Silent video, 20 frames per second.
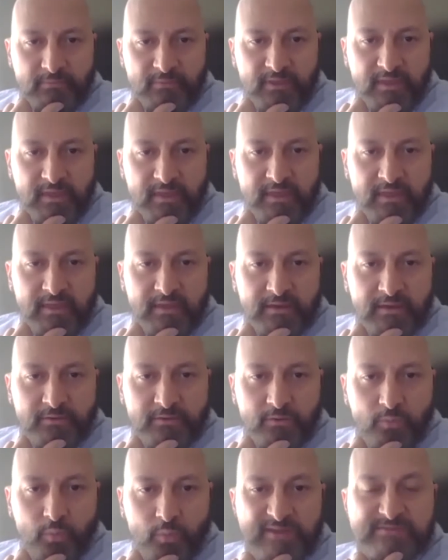and
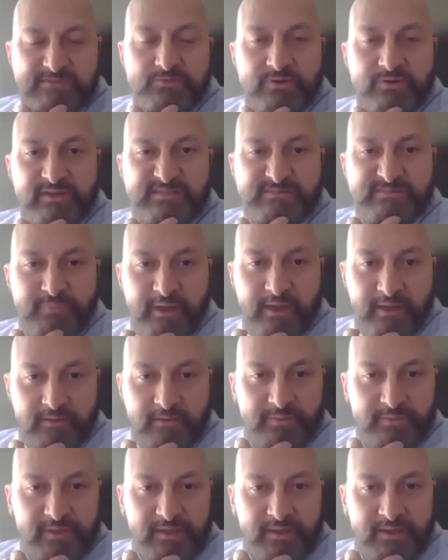what to
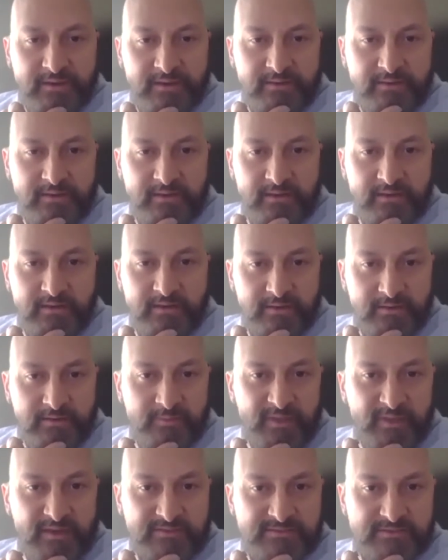expect being in the
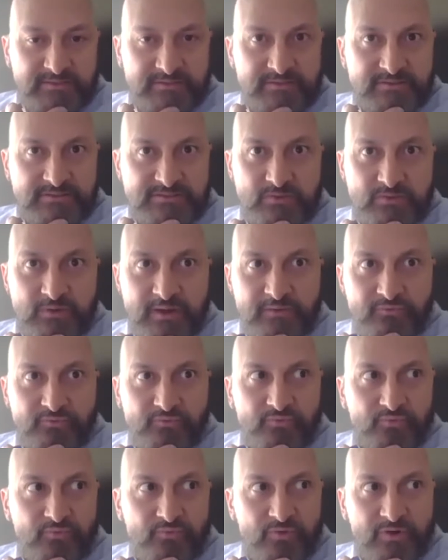military. So I
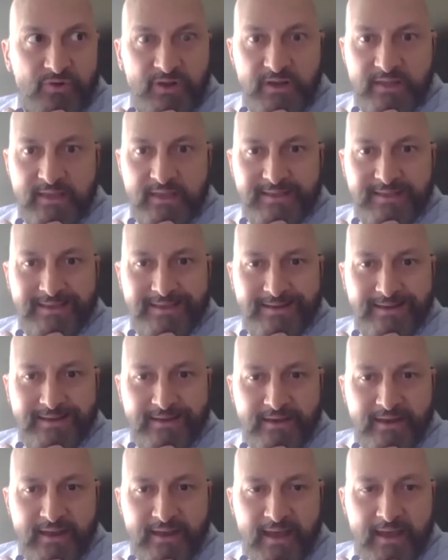really did
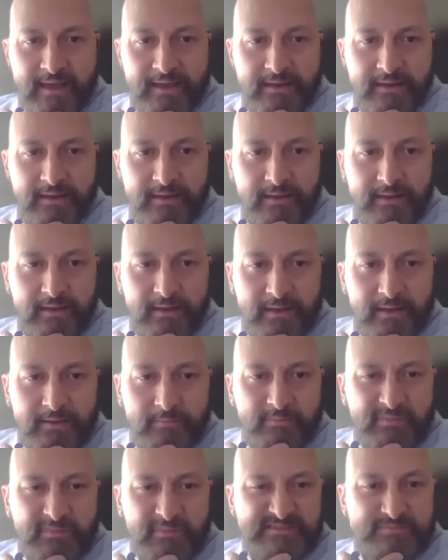not
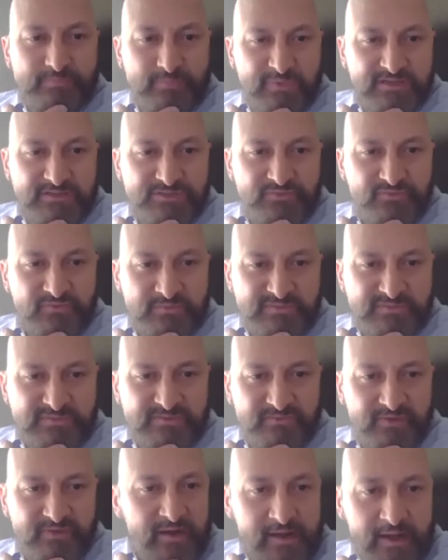miss much from
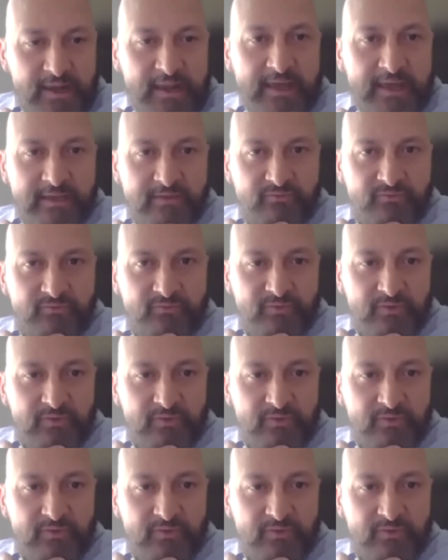civilian life.